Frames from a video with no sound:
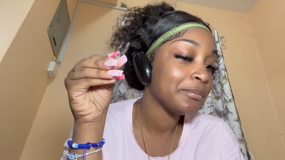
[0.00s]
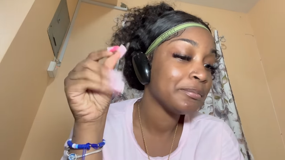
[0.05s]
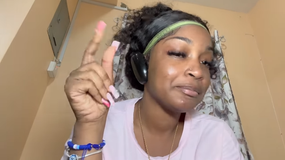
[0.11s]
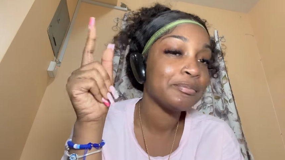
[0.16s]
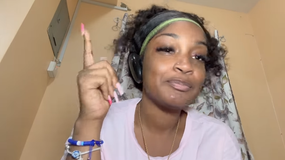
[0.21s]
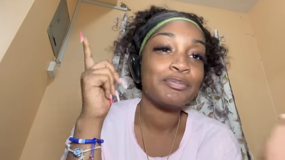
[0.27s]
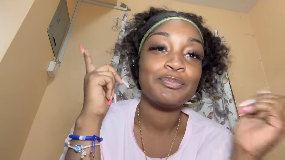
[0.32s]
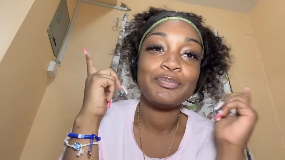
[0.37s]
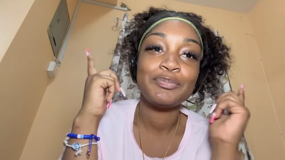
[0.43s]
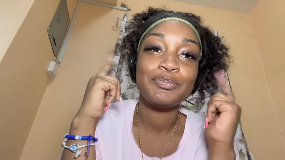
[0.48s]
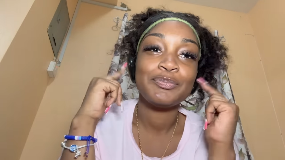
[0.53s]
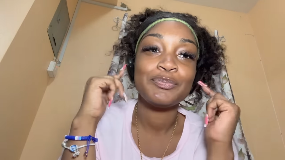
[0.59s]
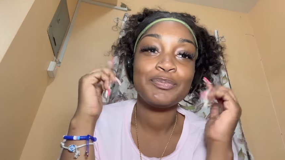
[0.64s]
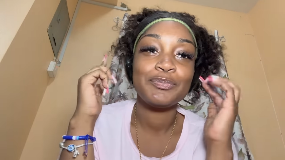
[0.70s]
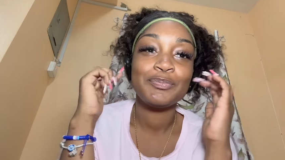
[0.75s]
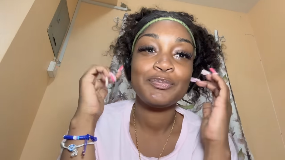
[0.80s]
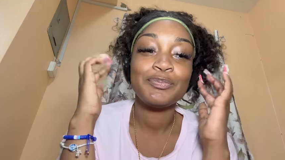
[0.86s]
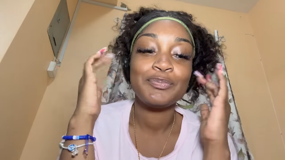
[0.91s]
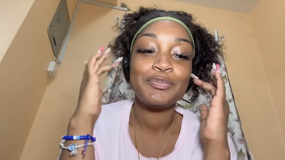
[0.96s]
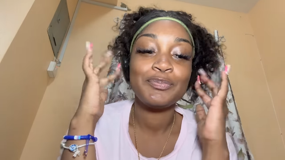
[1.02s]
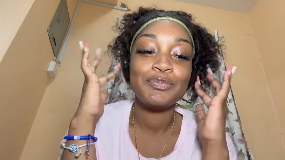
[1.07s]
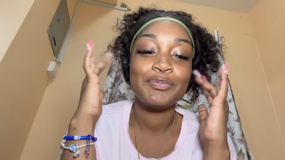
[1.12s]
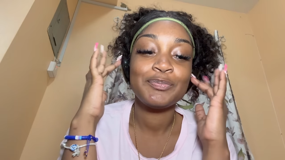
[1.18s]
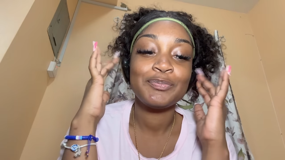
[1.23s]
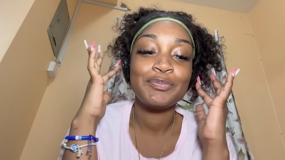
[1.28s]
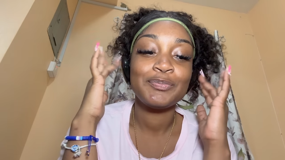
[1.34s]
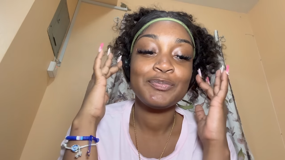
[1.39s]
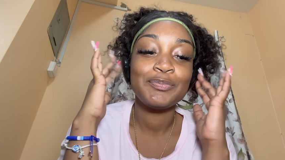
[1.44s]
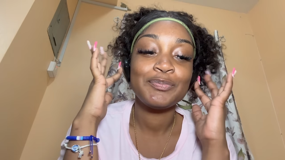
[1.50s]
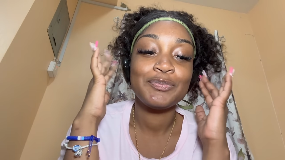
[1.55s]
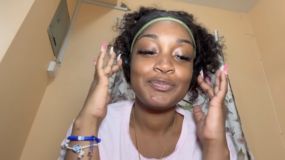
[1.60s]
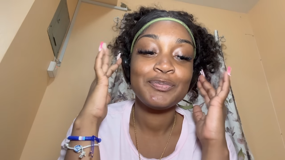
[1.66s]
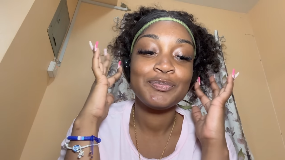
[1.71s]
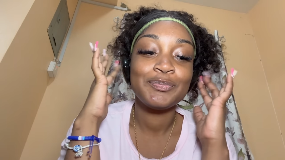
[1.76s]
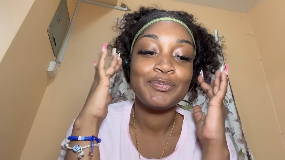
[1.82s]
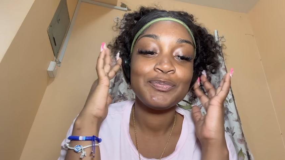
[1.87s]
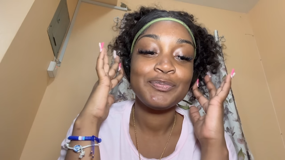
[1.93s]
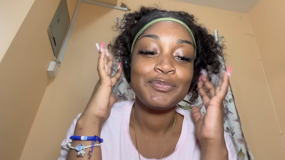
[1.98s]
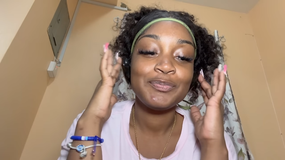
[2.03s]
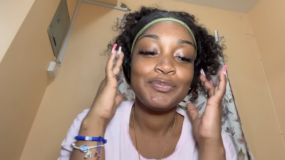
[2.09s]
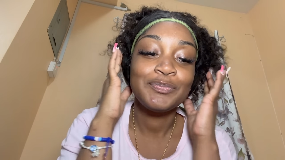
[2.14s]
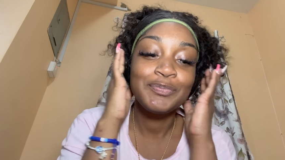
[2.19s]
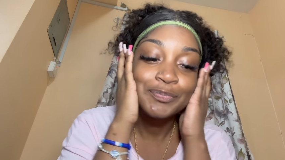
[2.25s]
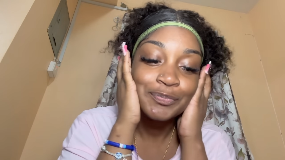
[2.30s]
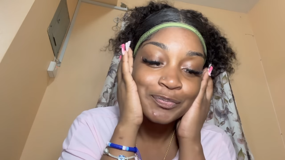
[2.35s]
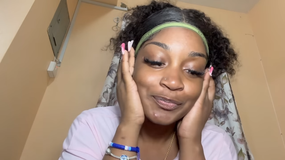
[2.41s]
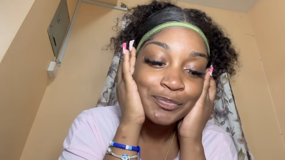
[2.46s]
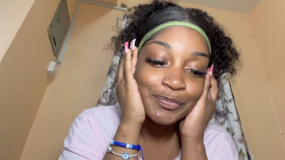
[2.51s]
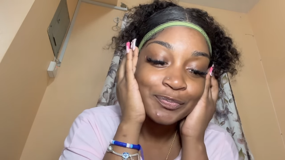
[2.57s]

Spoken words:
[no speech]